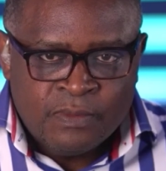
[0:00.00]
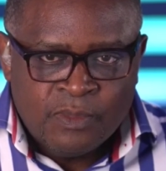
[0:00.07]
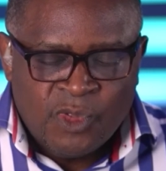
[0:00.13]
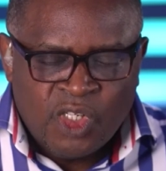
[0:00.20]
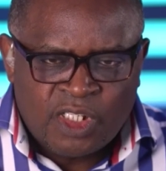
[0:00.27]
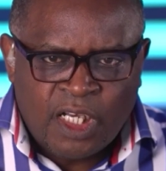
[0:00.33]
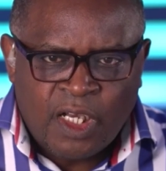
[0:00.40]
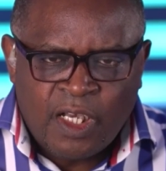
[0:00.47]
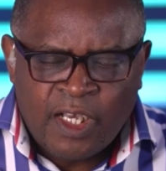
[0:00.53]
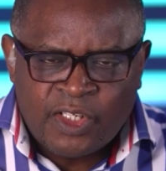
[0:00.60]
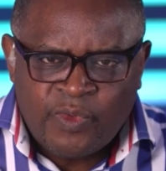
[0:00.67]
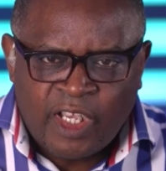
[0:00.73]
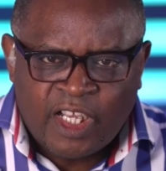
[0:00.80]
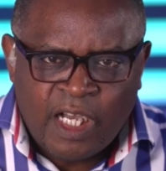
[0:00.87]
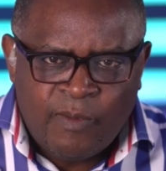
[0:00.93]
So as
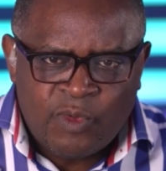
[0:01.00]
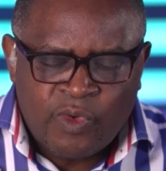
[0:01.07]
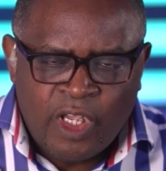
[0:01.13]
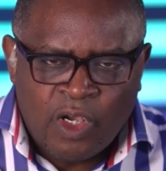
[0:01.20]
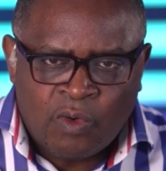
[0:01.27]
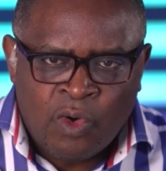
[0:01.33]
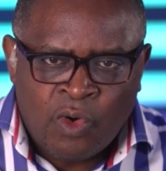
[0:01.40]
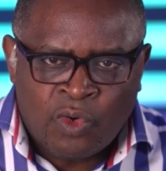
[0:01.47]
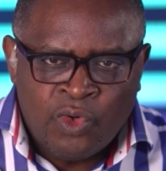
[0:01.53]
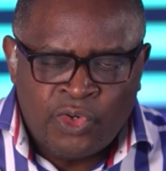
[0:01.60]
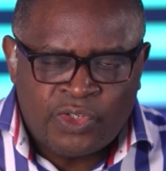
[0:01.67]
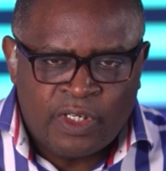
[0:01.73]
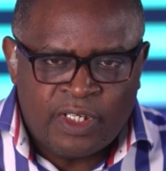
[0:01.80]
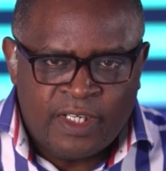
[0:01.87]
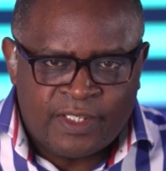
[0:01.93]
we come to a
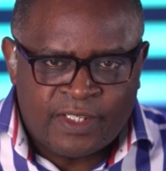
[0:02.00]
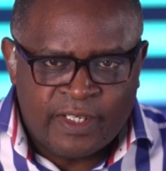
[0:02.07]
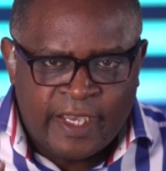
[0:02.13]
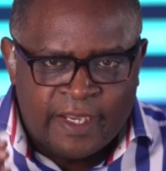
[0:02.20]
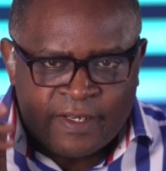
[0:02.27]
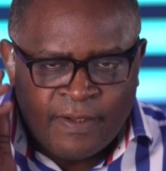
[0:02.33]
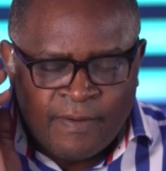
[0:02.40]
conclusion this night,